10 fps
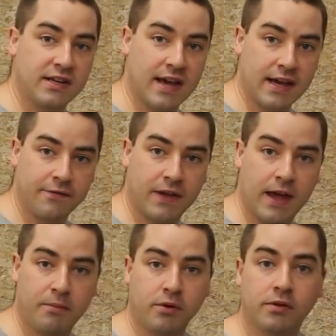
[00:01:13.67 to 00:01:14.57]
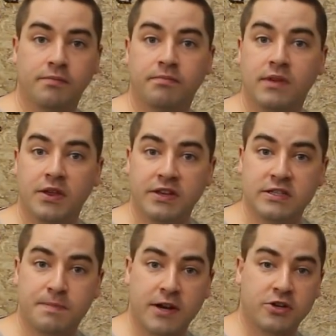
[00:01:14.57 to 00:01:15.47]
negative cable, nothing
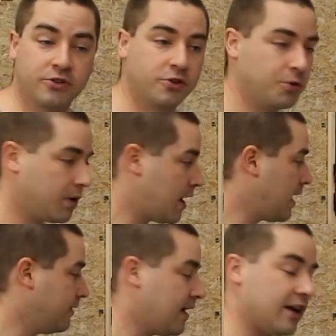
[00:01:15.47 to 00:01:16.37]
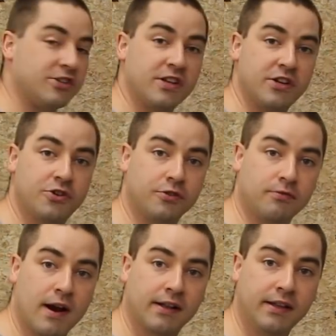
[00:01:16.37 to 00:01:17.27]
special to it. I attached it
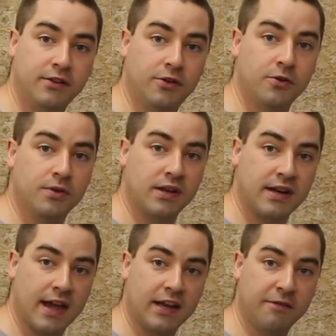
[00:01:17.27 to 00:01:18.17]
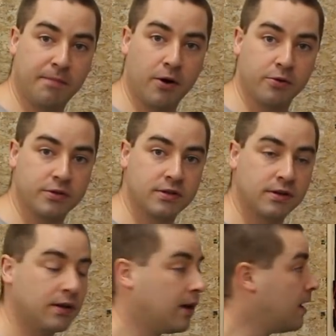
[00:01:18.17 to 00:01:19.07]
directly to the negative post.
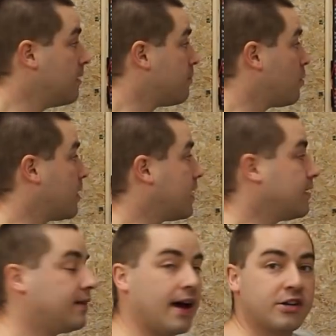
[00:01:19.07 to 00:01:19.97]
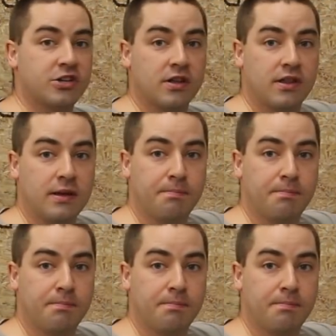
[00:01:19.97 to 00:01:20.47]
But when I attached the